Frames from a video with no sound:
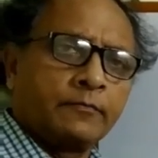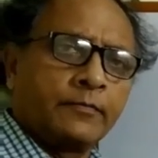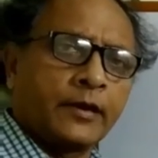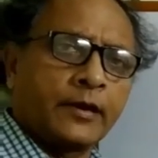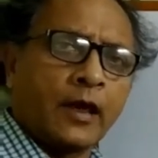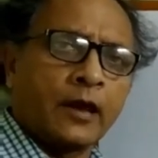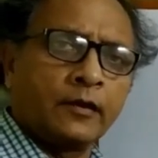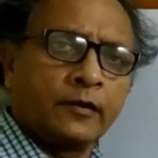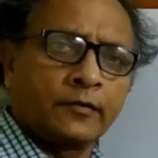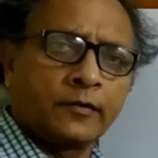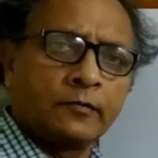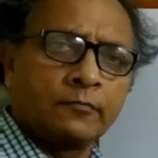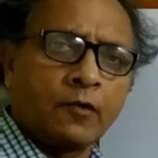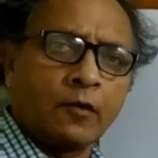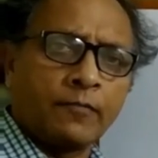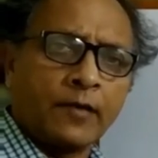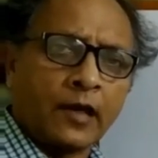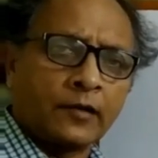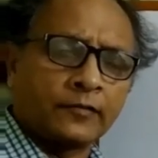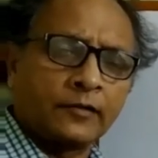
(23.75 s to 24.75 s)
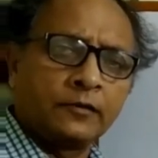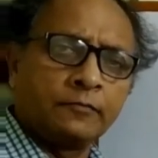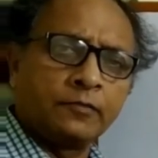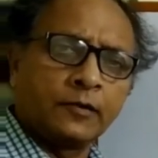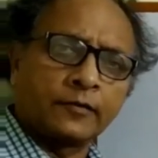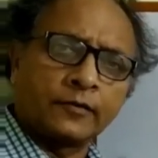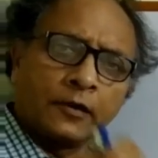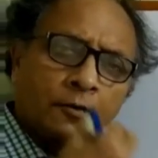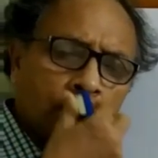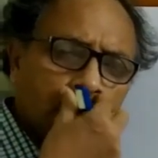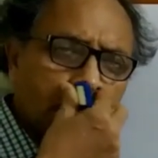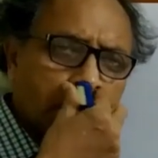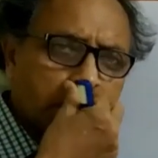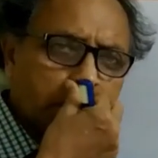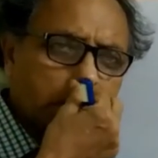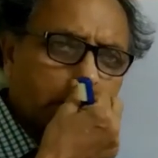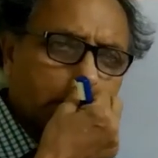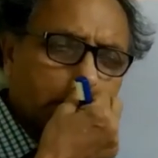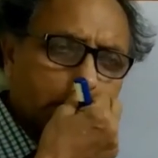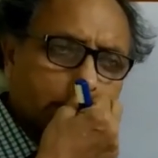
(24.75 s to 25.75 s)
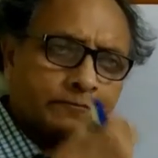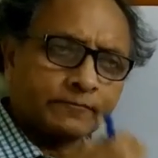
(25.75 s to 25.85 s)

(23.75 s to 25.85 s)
mechanism of acid-base regulation,